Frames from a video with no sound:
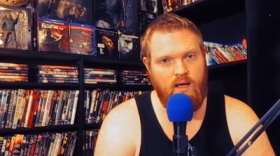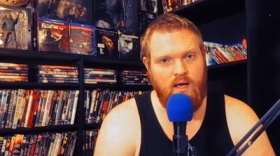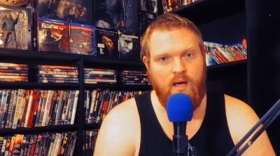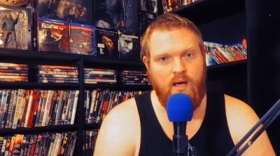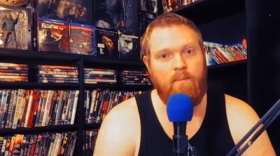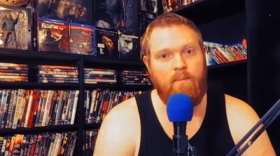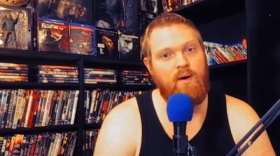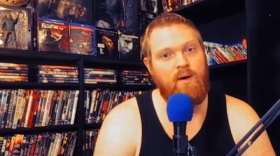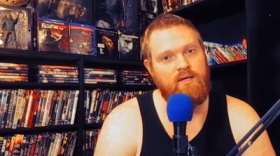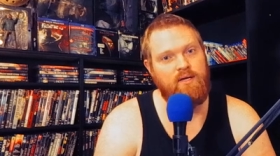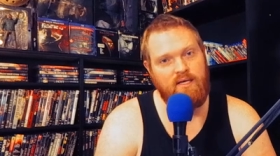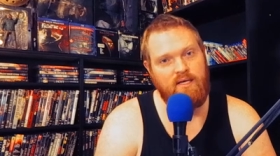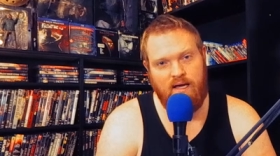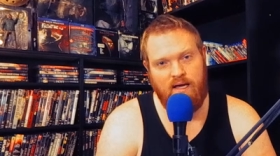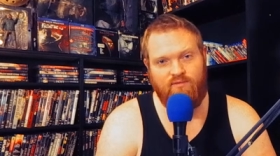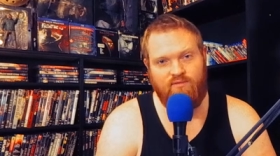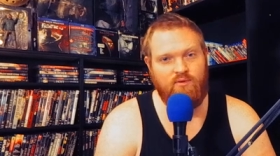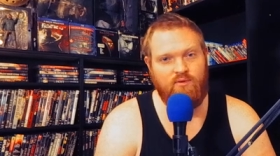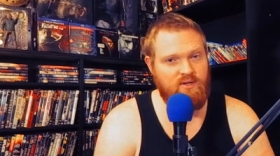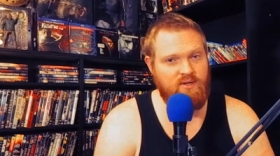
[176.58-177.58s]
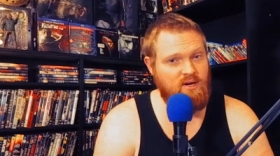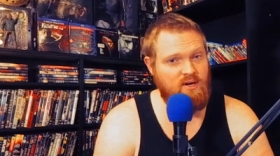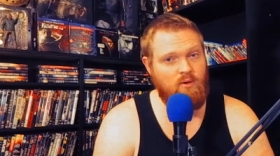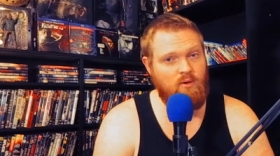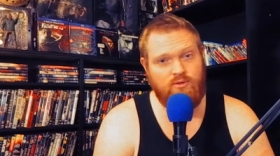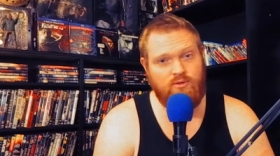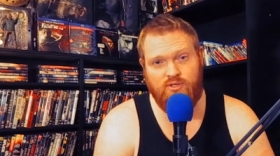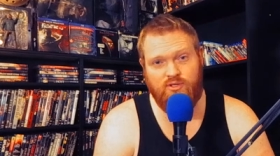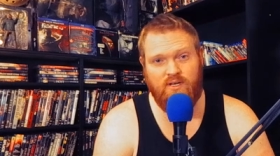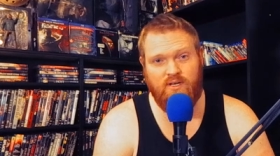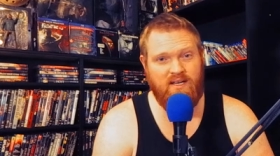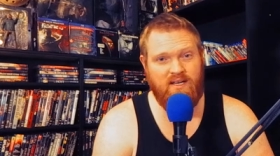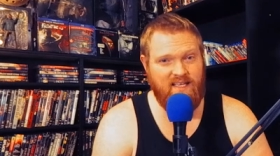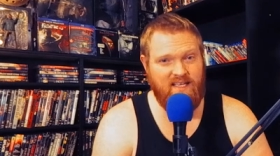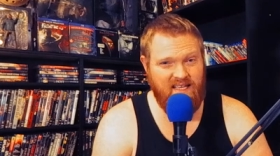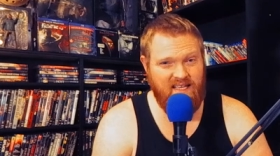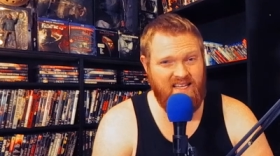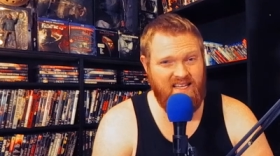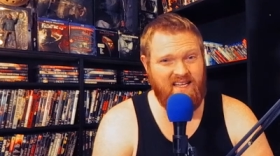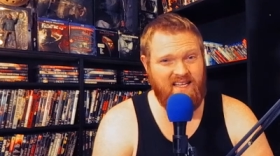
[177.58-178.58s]
but you never really know what you're going to
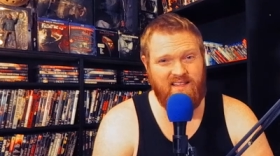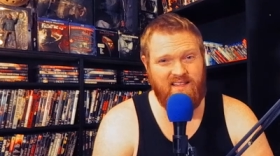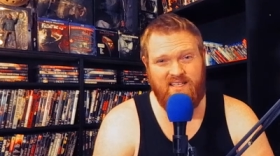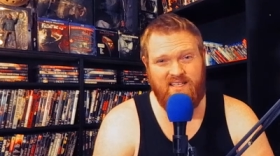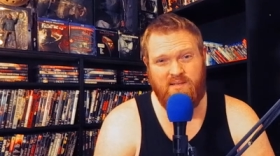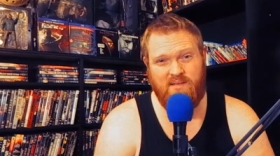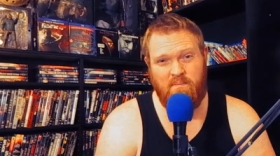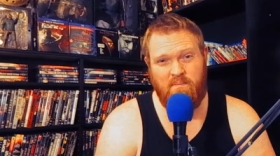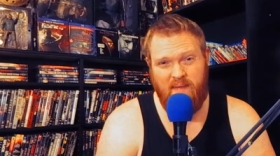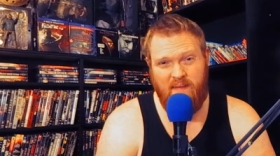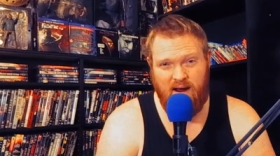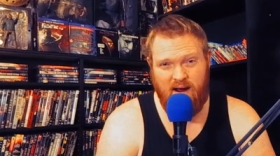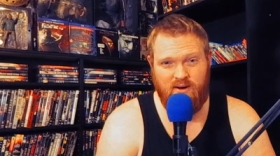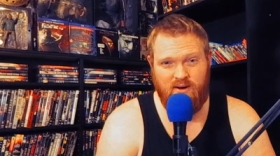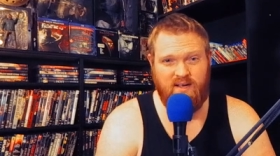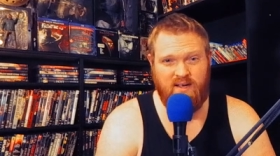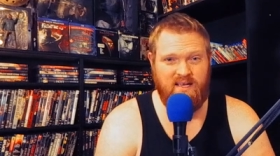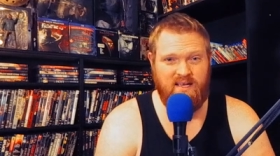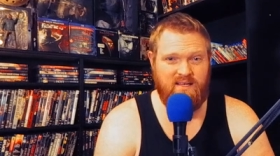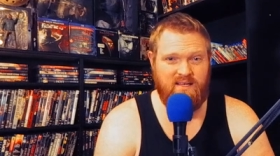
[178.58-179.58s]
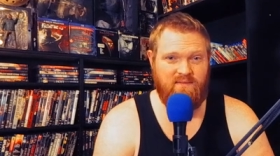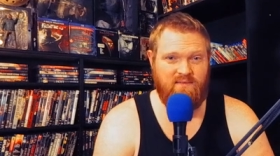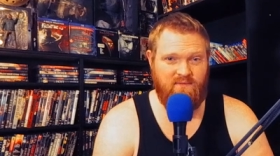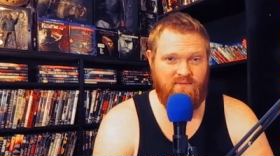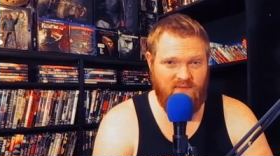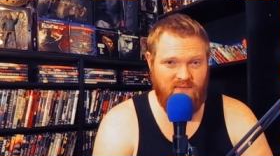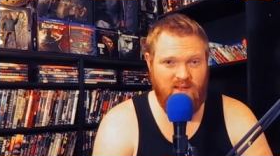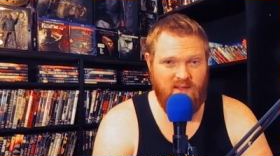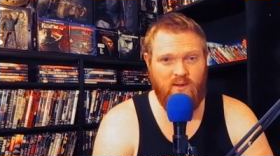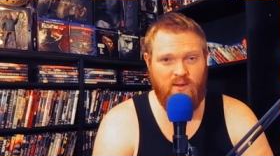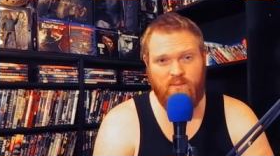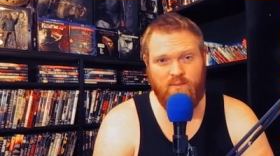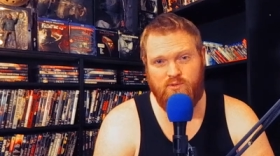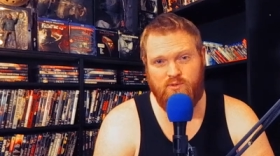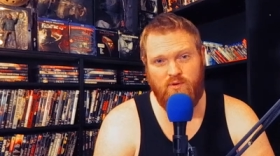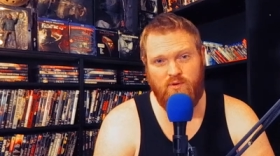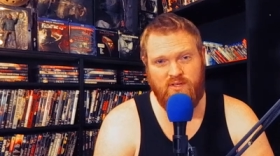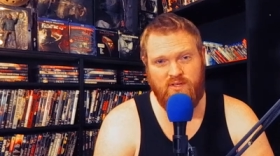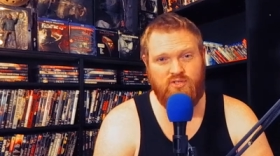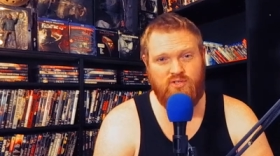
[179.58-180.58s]
get in these American films
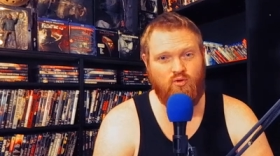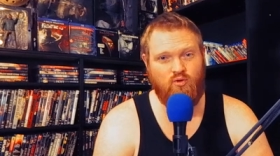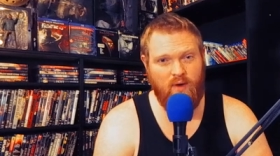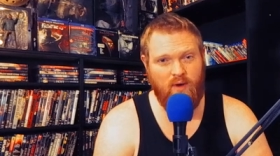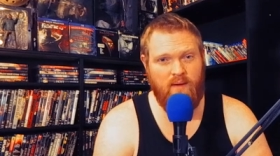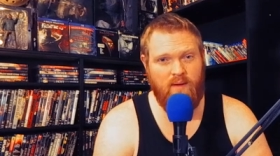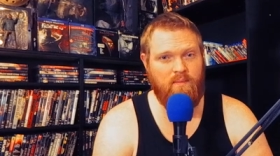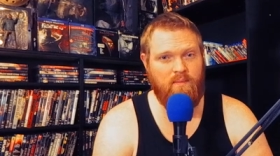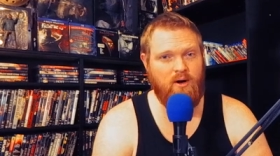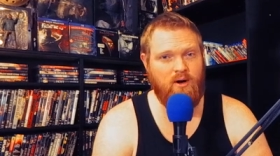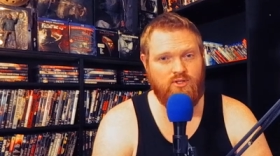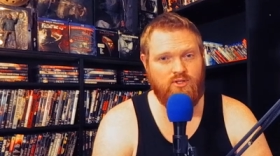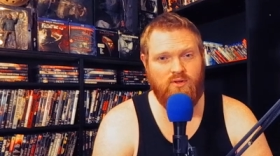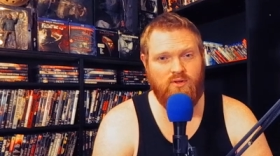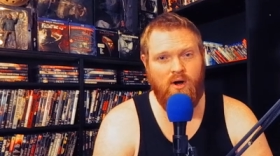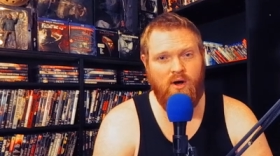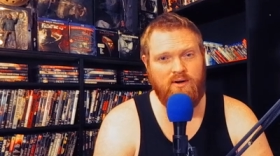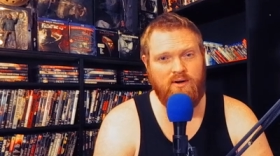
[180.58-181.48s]
with these great martial artists,